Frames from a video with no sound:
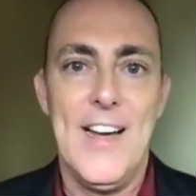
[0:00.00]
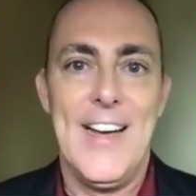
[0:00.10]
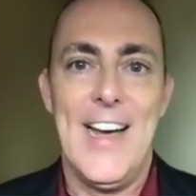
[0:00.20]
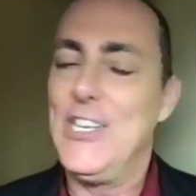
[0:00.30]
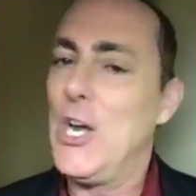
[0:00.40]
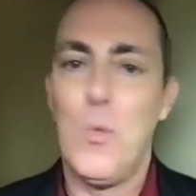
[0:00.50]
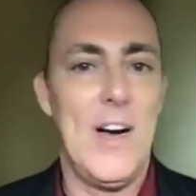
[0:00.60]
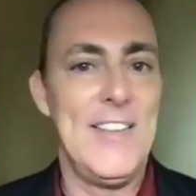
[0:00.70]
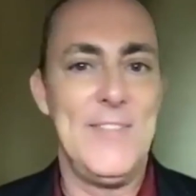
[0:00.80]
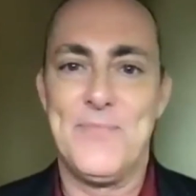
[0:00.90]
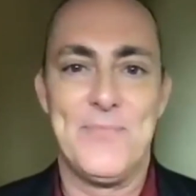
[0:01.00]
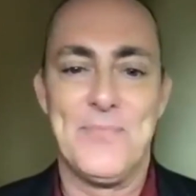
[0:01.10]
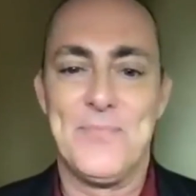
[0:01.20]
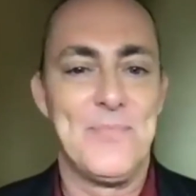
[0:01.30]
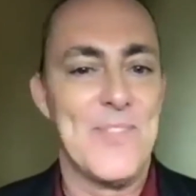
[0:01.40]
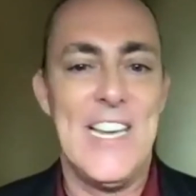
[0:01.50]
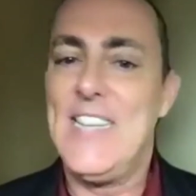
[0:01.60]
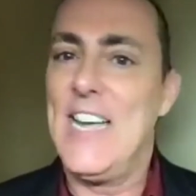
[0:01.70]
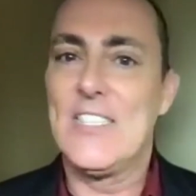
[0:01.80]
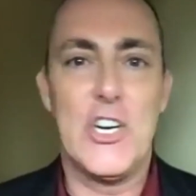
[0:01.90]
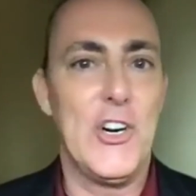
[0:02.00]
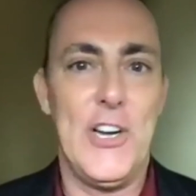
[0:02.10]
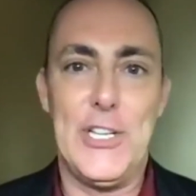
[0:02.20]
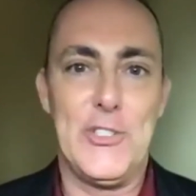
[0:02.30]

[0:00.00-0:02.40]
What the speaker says: And you know what? It takes courage.